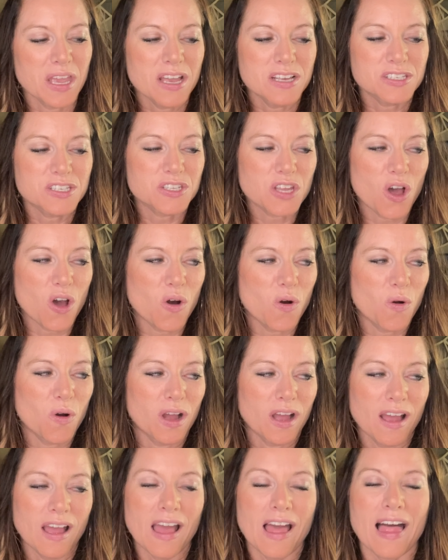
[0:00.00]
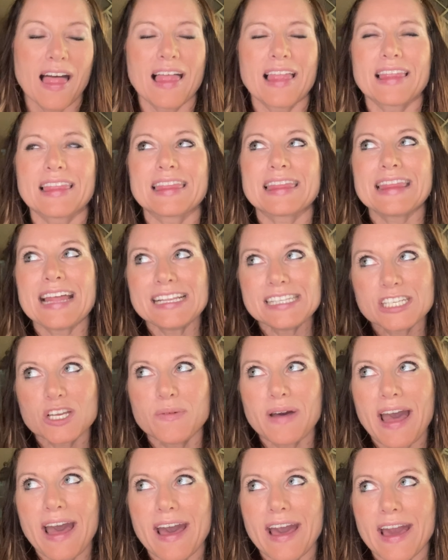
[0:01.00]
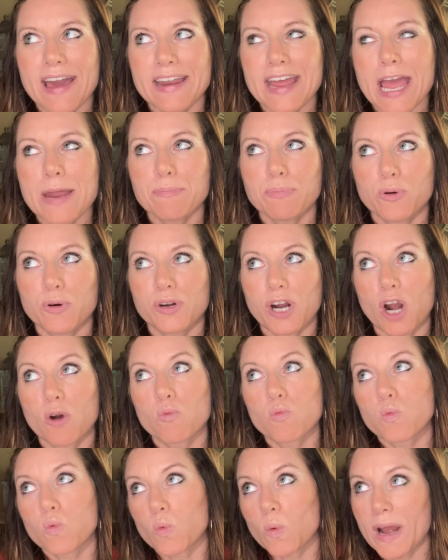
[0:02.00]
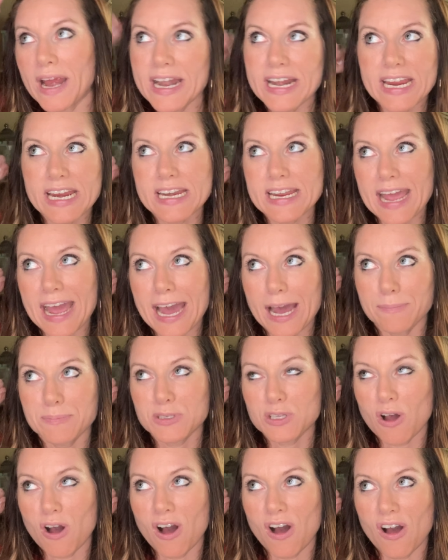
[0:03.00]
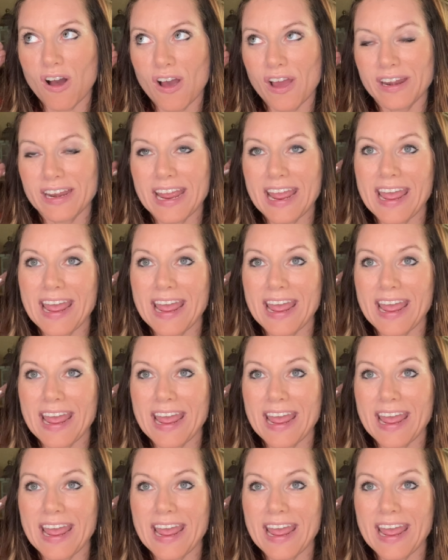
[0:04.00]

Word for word: So let's go ahead and put our rating caps on